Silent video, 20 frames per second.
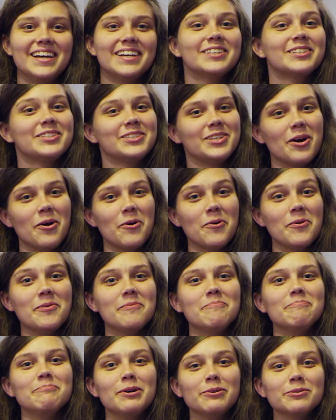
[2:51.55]
So,
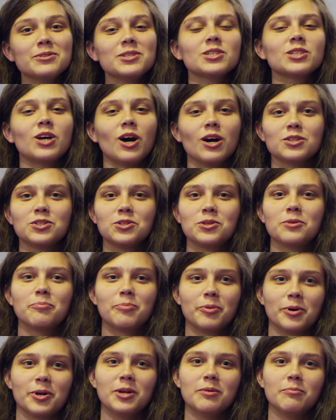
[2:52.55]
Moses got to the
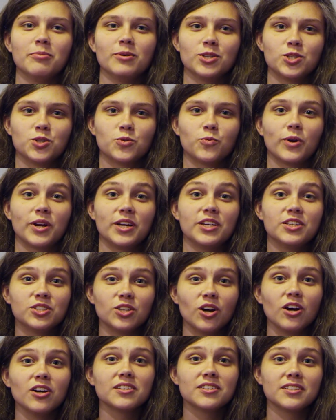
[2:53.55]
burning bush where he
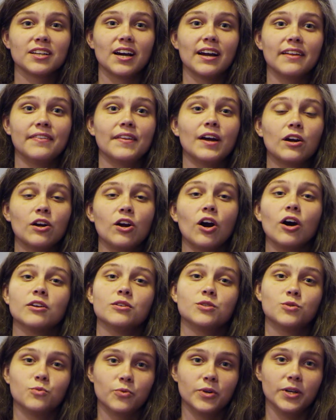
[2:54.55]
saw a sign that God
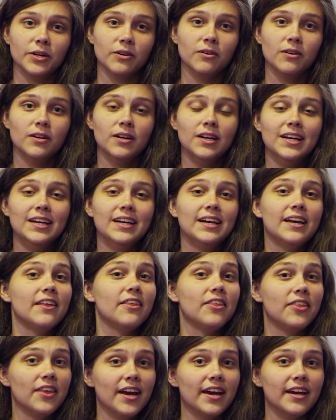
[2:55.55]
is real.
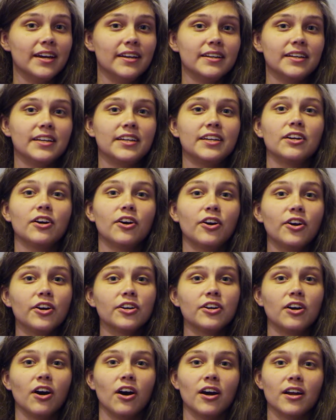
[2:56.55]
Then he
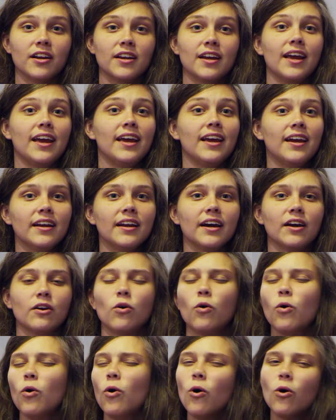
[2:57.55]
heard God and had
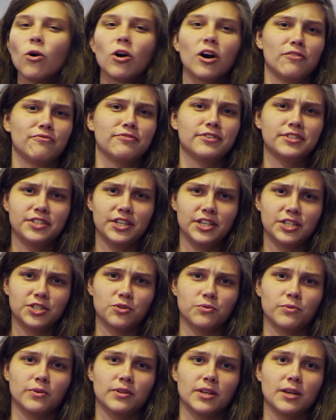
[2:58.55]
a whole
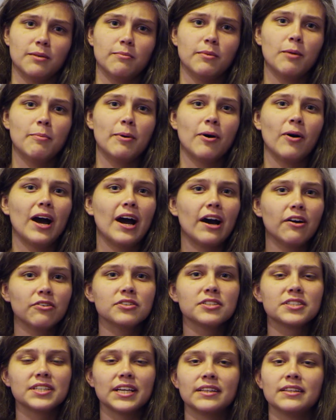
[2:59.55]
conversation with him about how
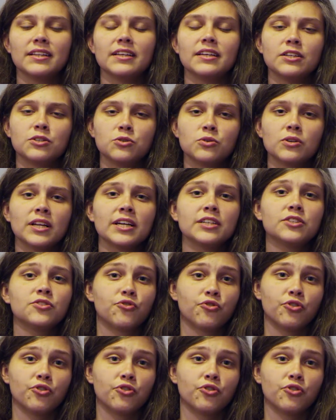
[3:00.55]
to set the Israelites